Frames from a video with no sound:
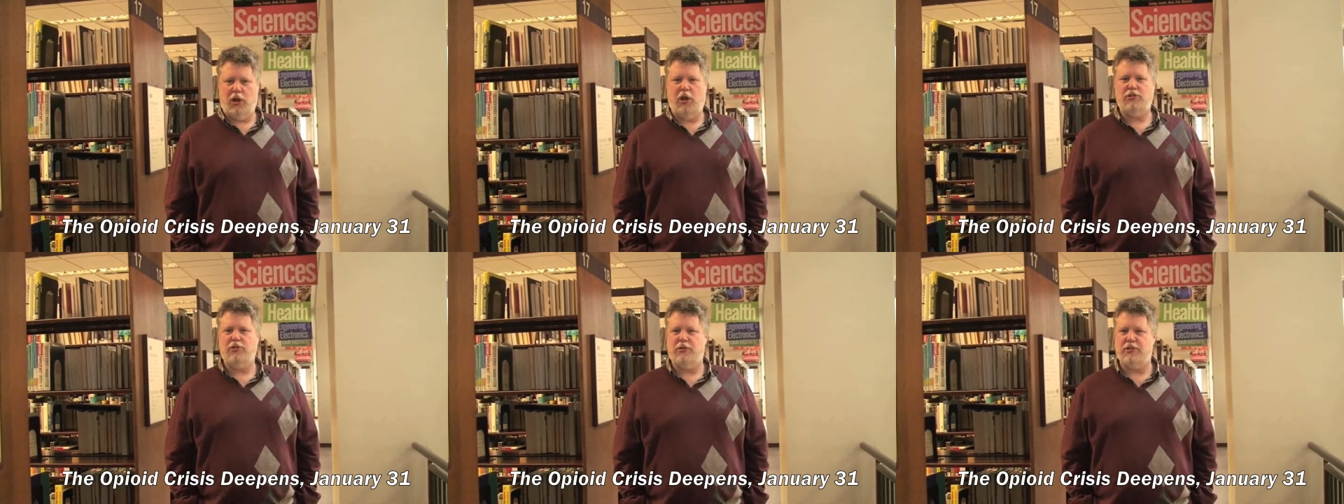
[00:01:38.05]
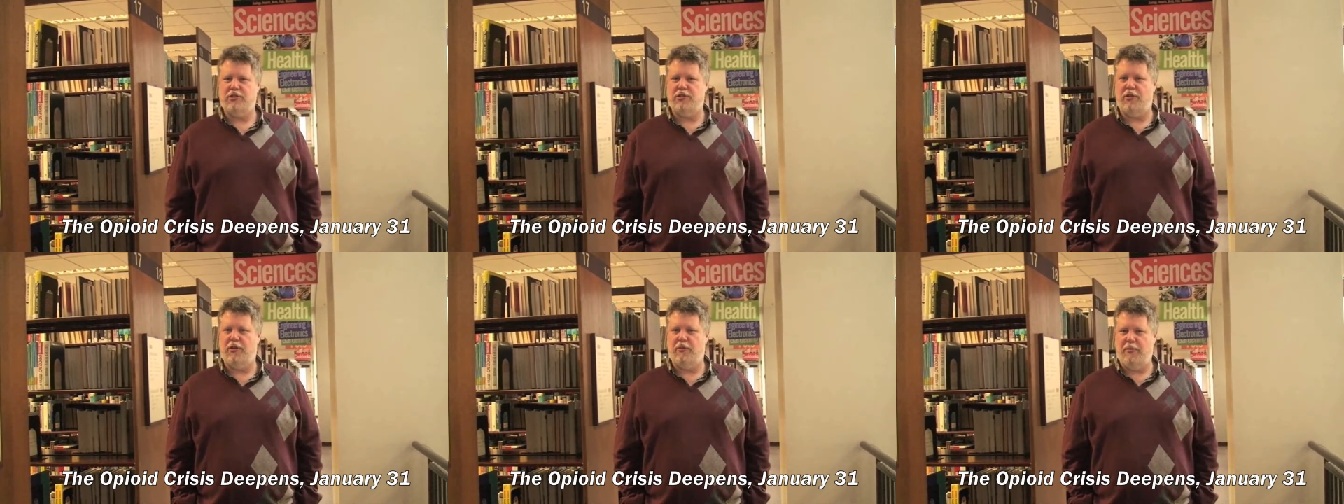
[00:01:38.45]
We'll
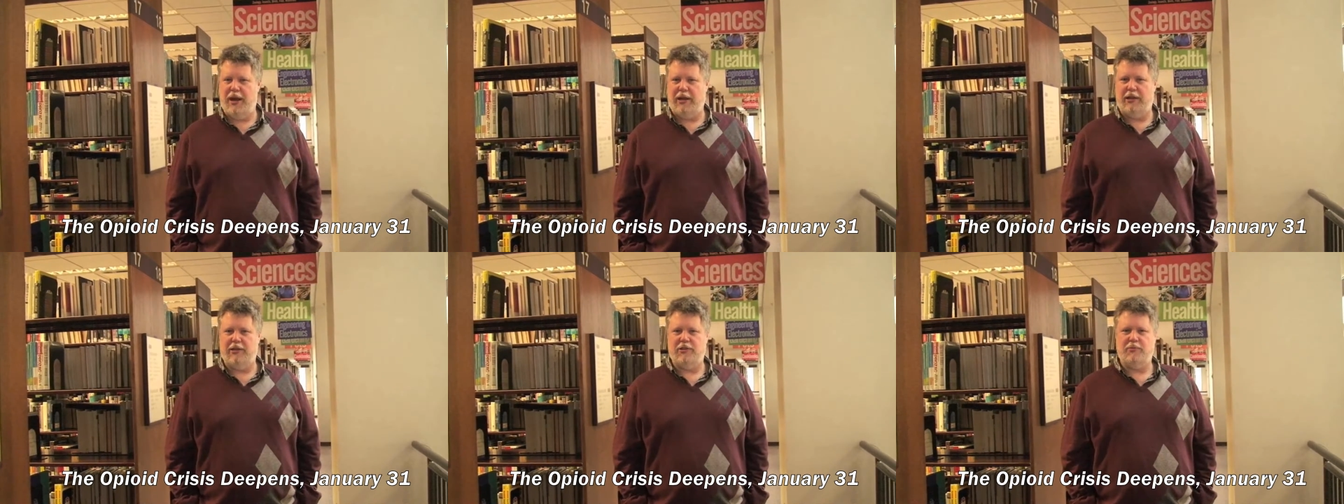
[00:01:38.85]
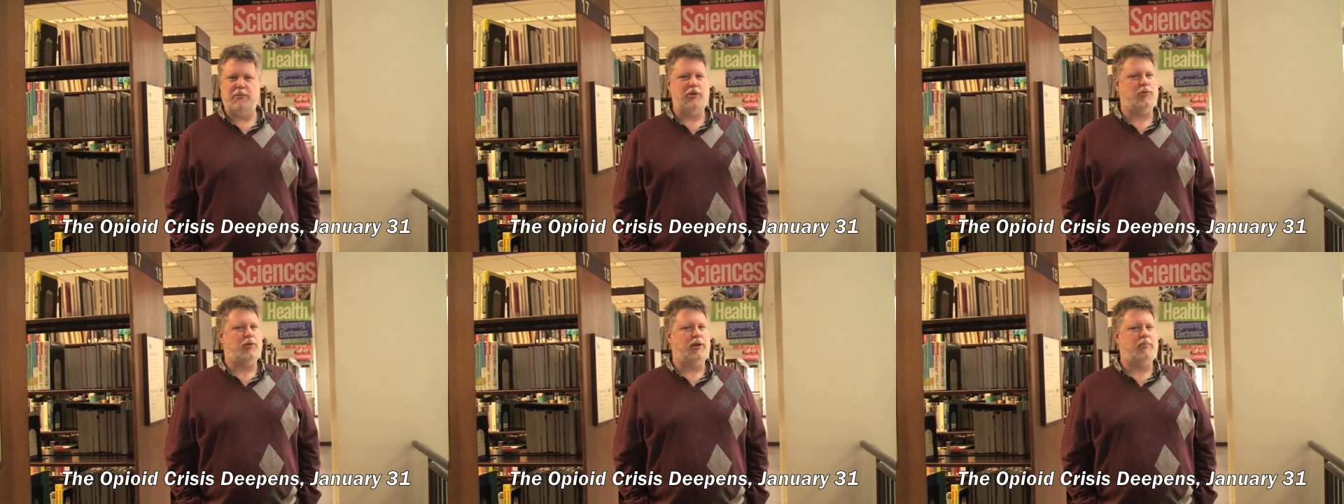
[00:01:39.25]
also consider the
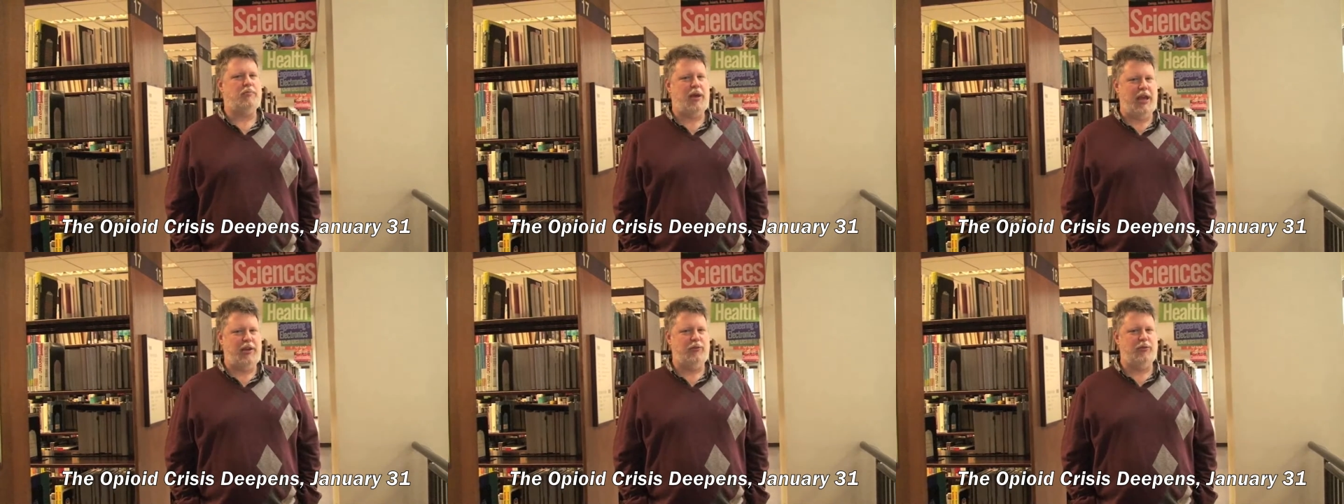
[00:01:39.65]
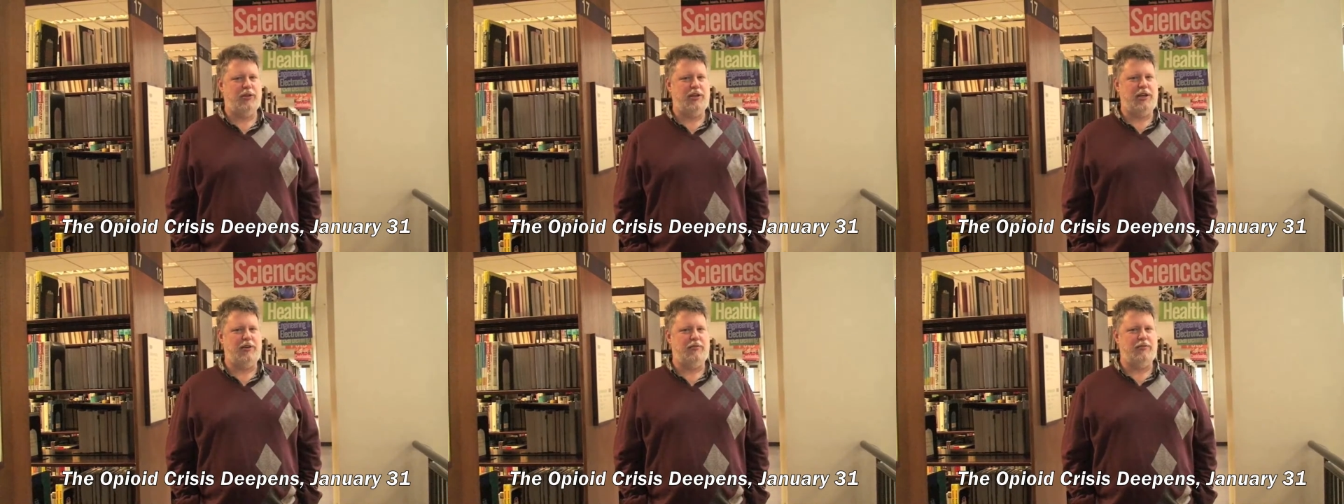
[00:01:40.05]
balance between
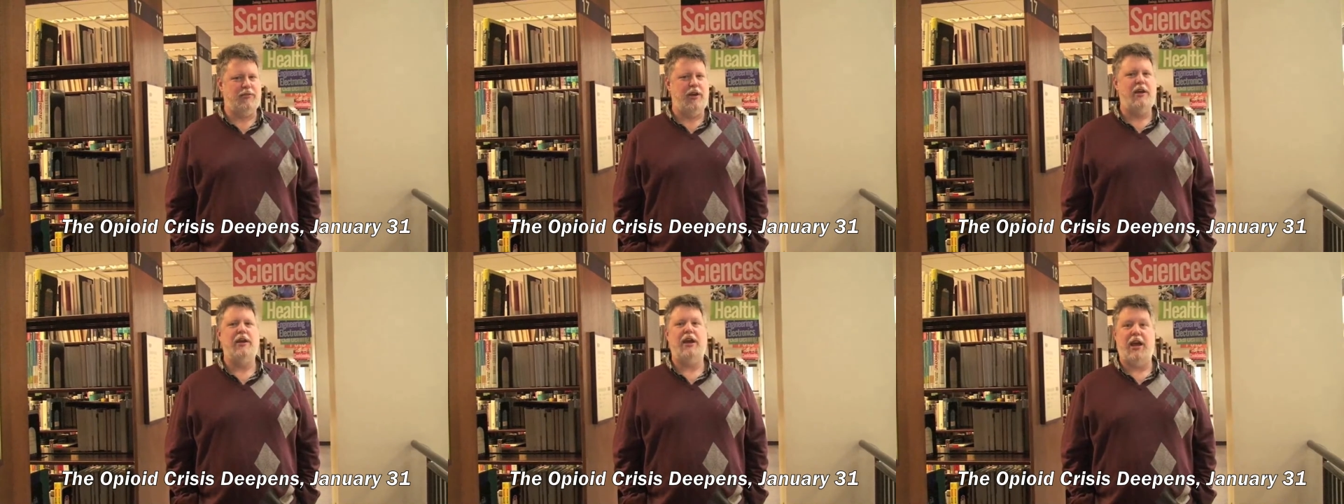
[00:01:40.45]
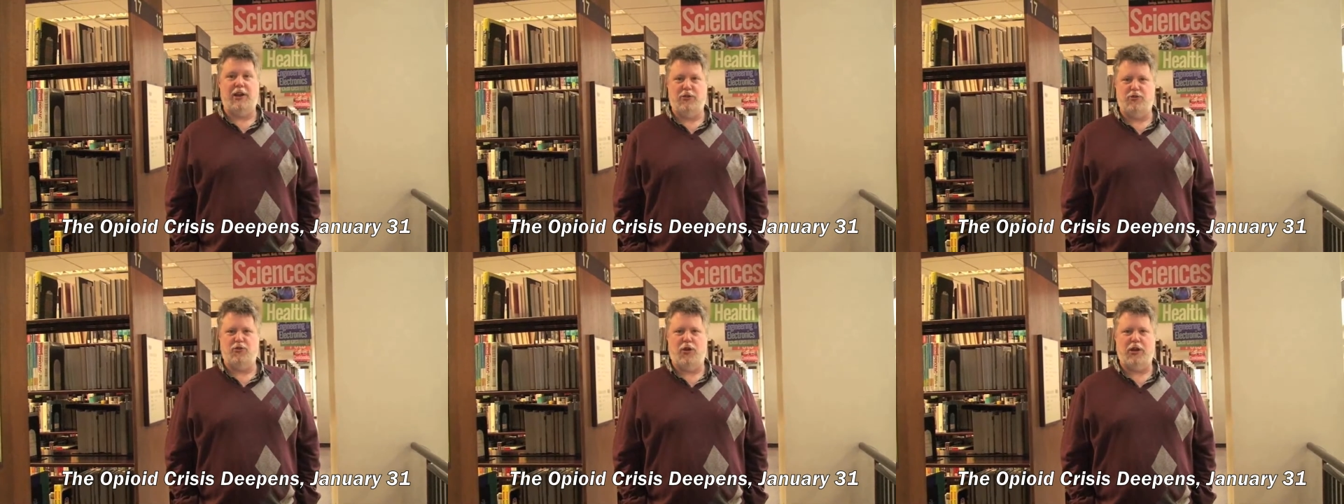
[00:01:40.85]
pain relief
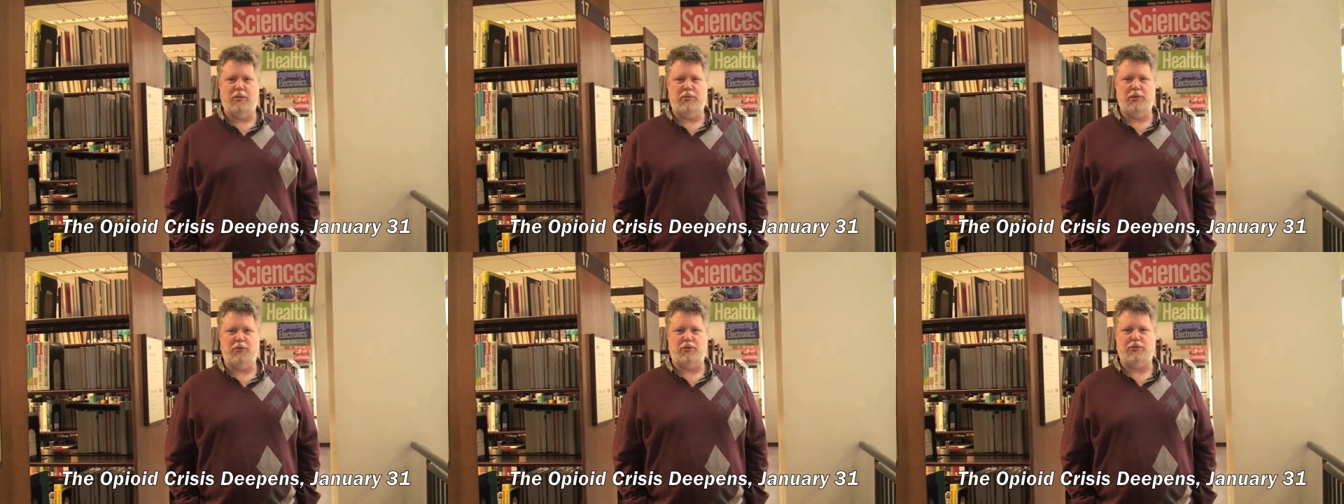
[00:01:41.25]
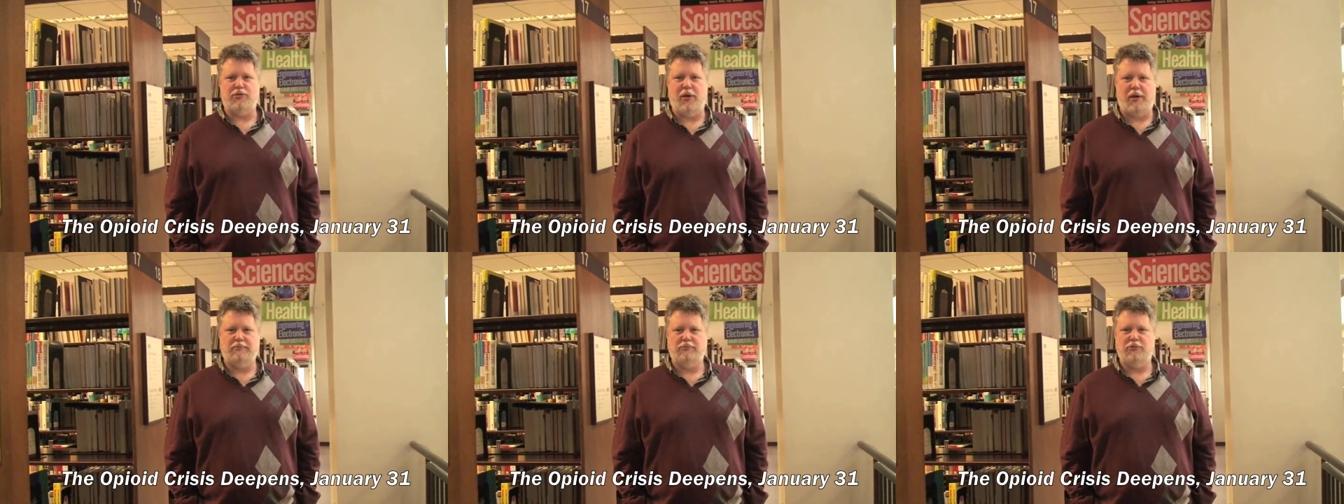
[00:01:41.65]
and drug
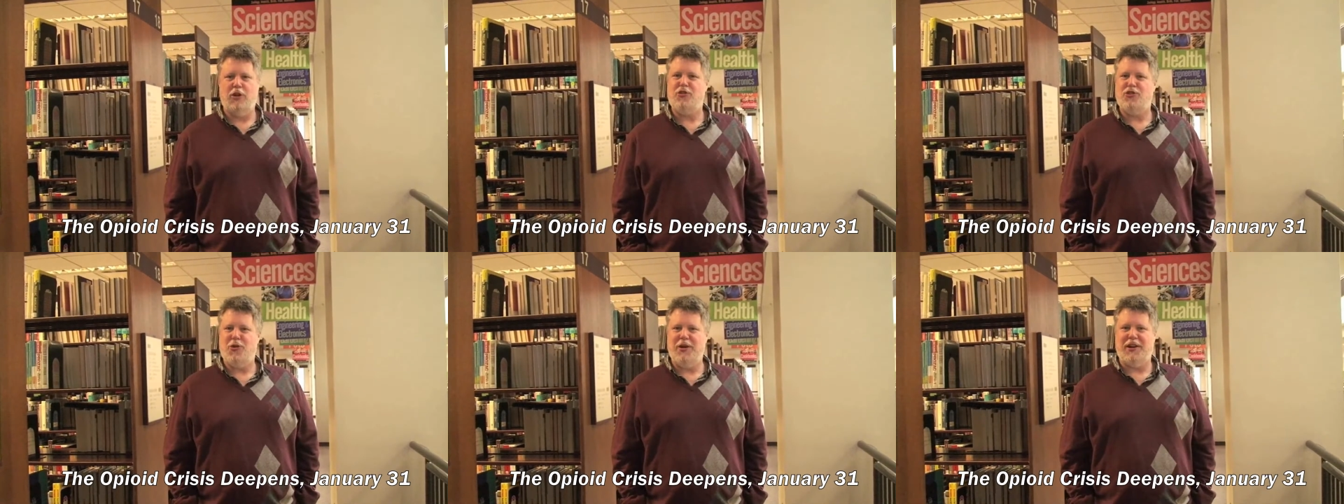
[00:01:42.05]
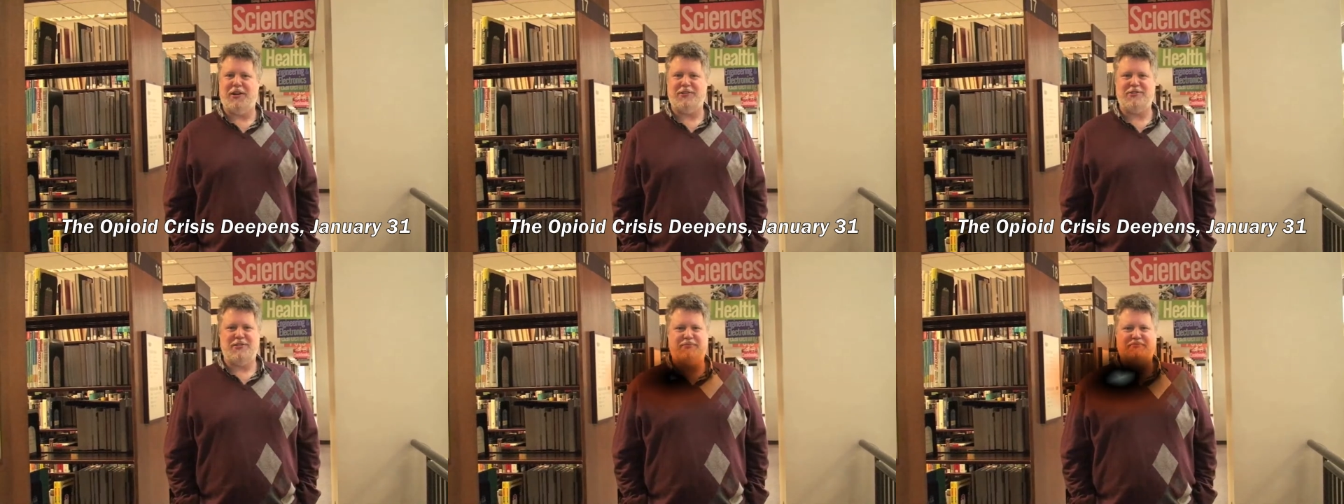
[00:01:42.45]
abuse.
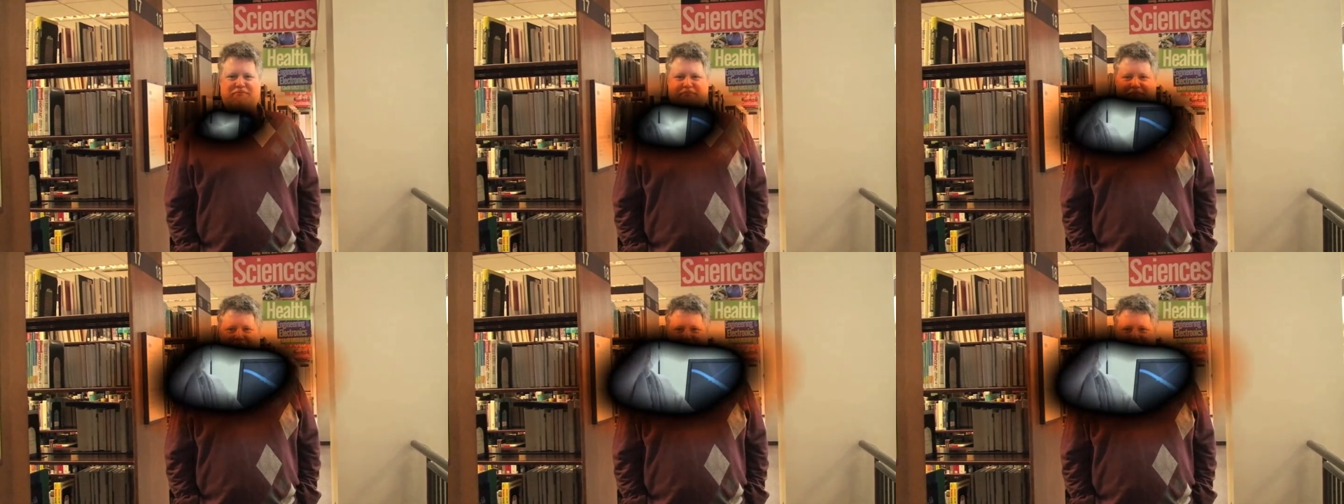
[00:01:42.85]
Join us.